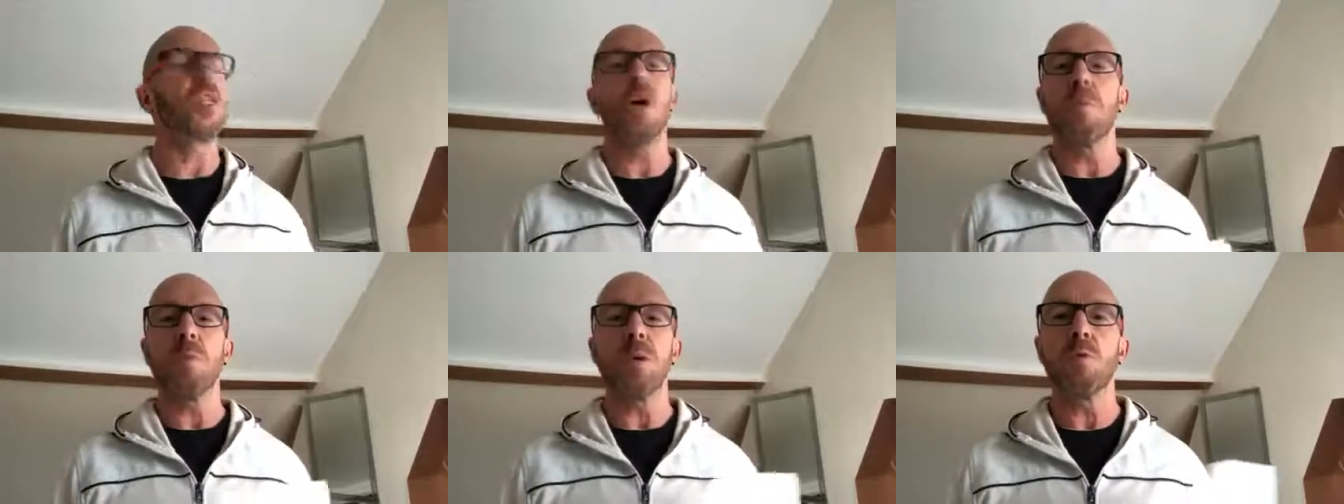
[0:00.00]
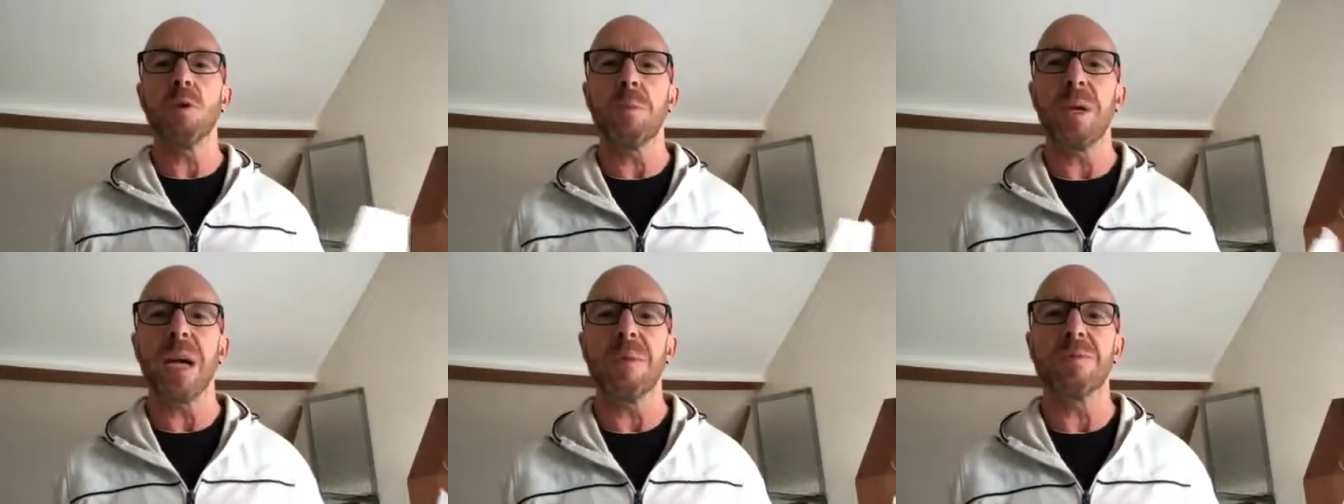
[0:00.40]
nobody would
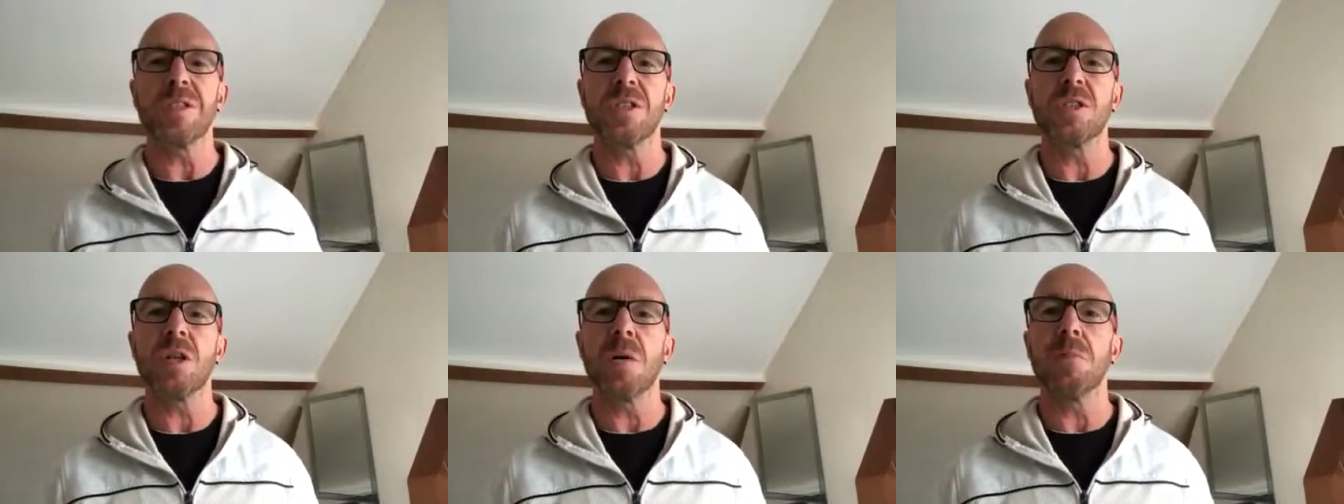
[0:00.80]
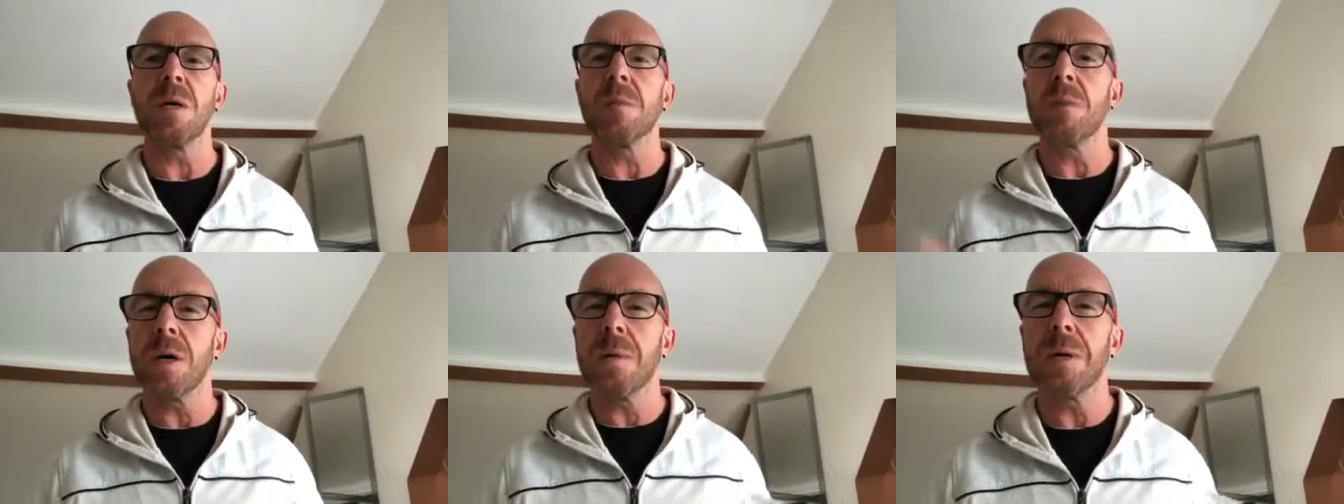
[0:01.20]
have been able to stop
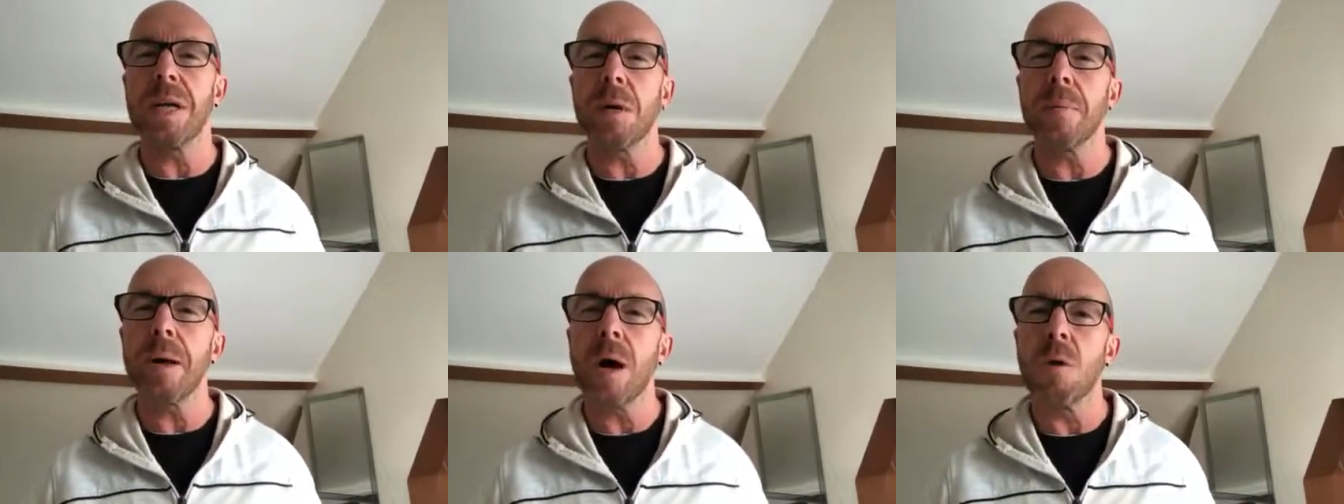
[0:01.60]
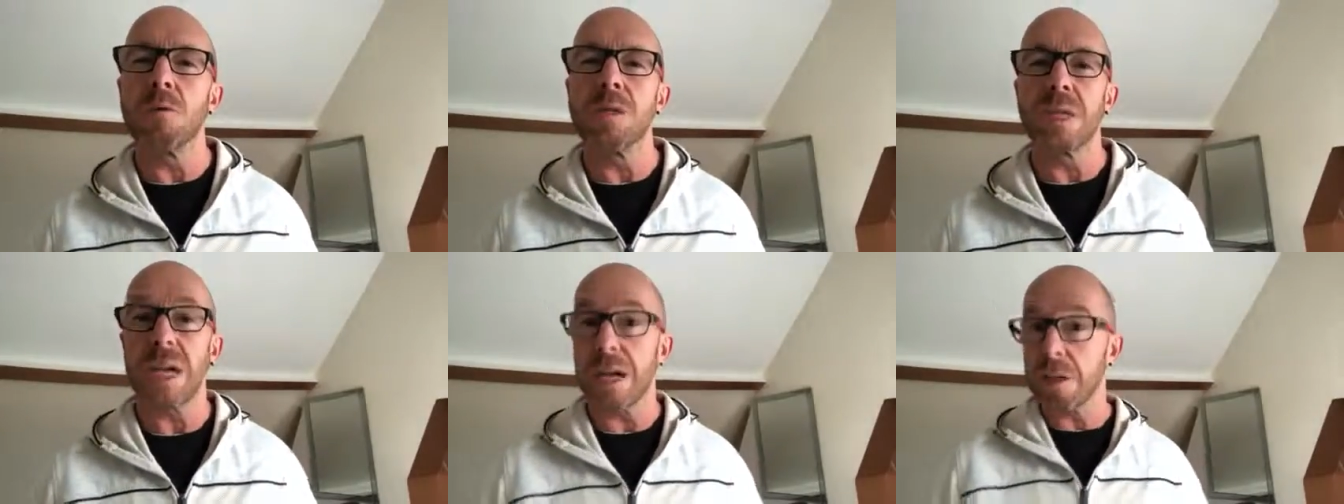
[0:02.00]
me, but I'm a little bit
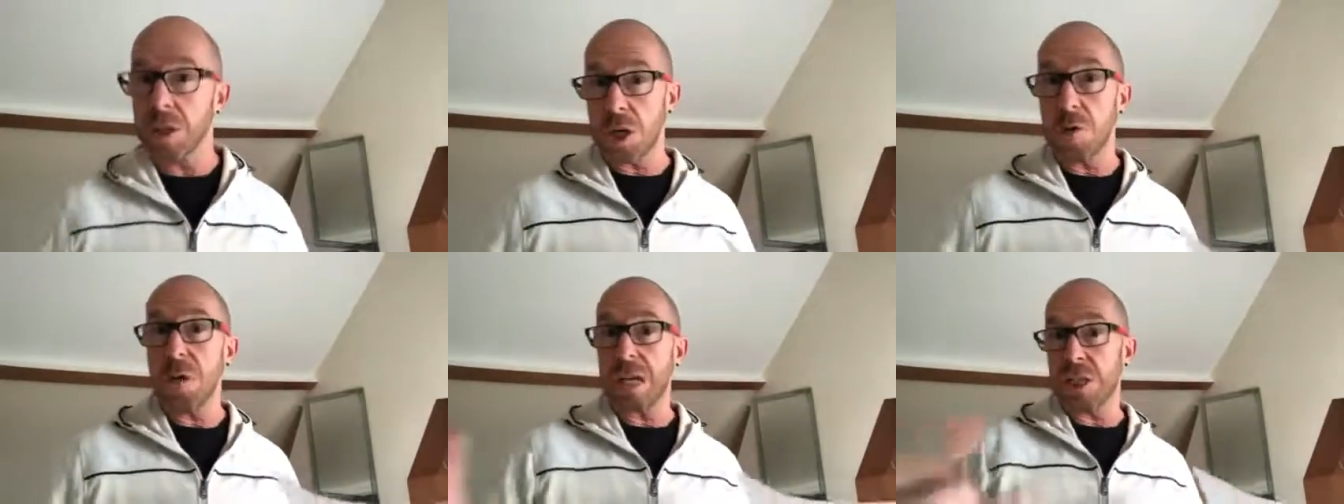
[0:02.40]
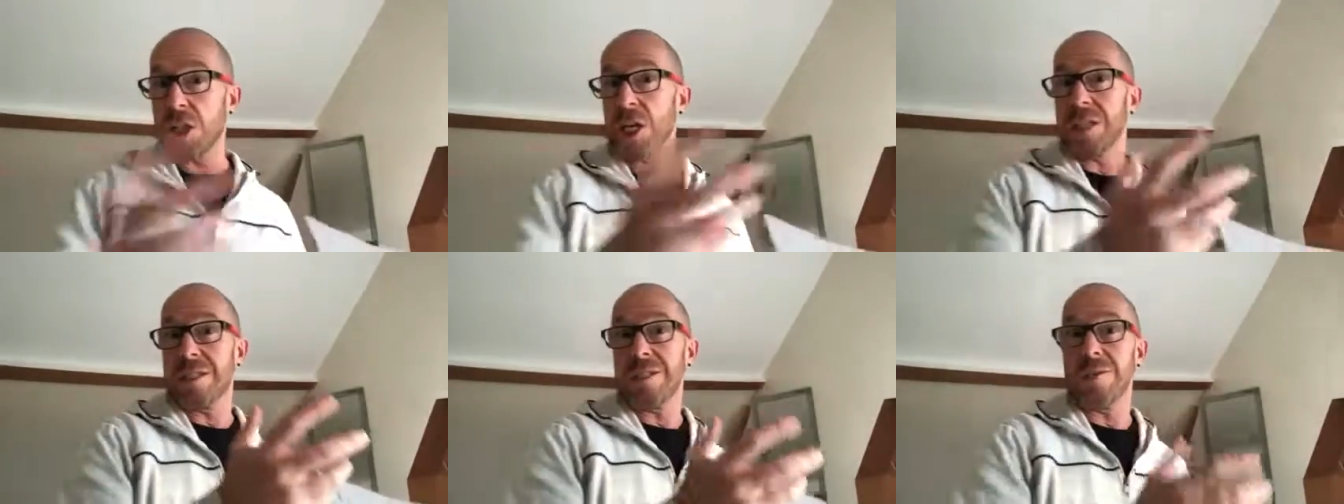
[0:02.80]
older now and I don't get
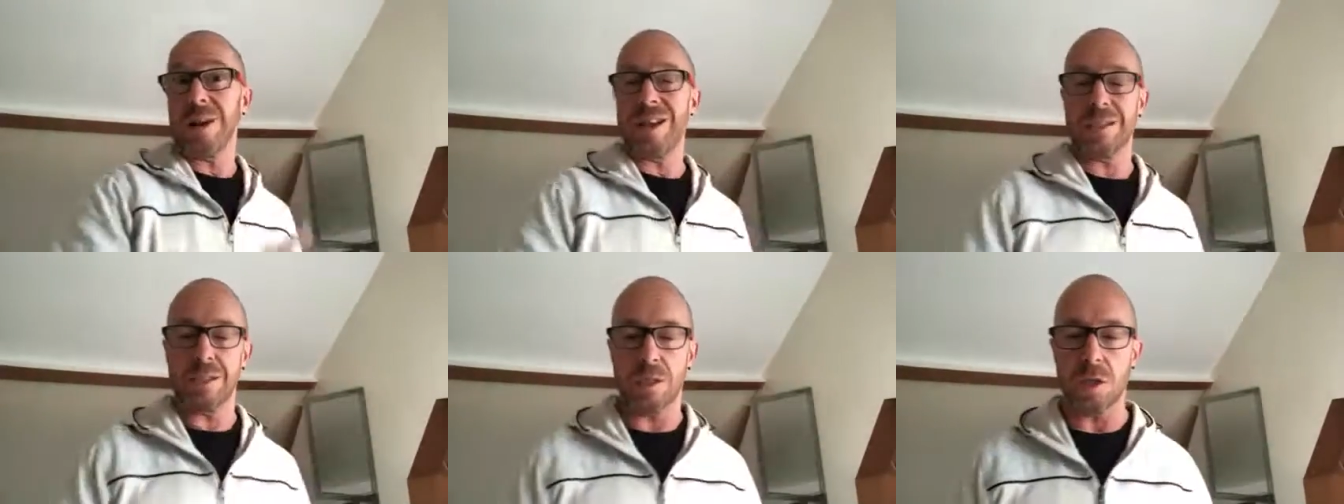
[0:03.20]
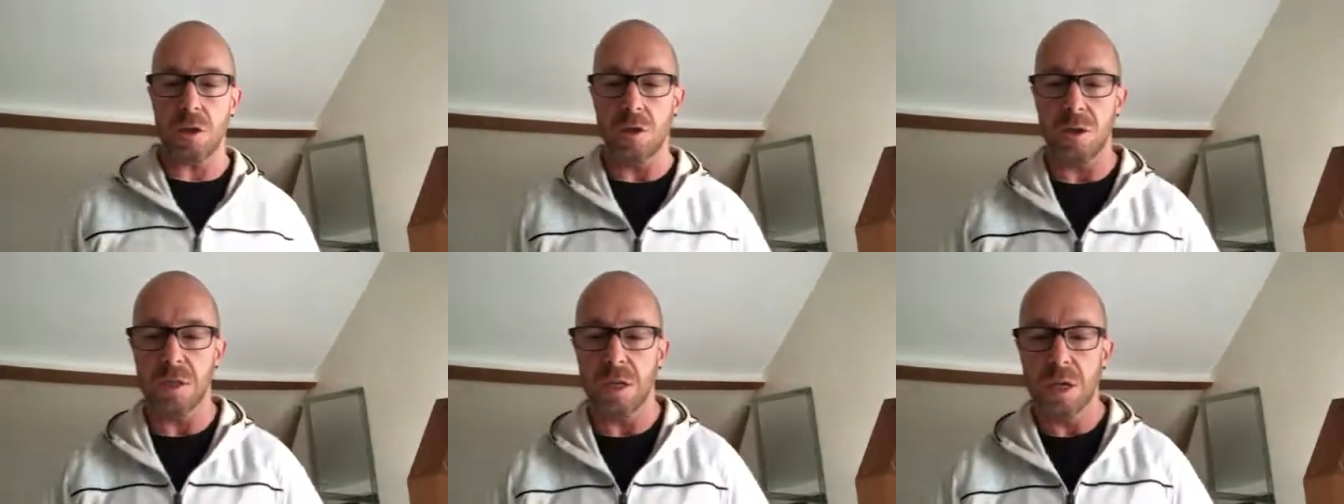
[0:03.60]
chance to
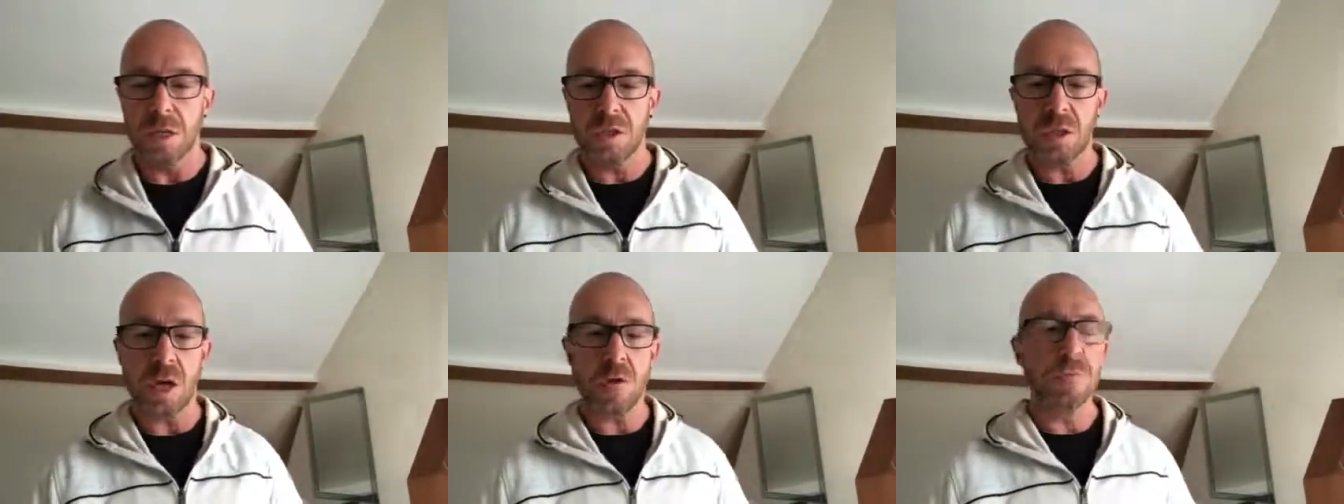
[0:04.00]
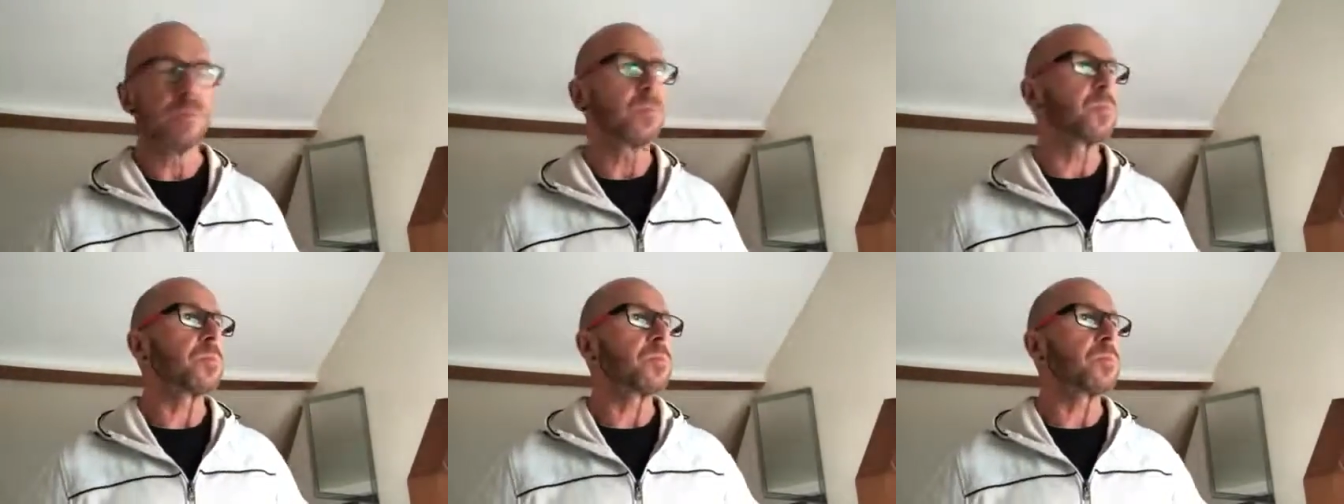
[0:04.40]
exercise. So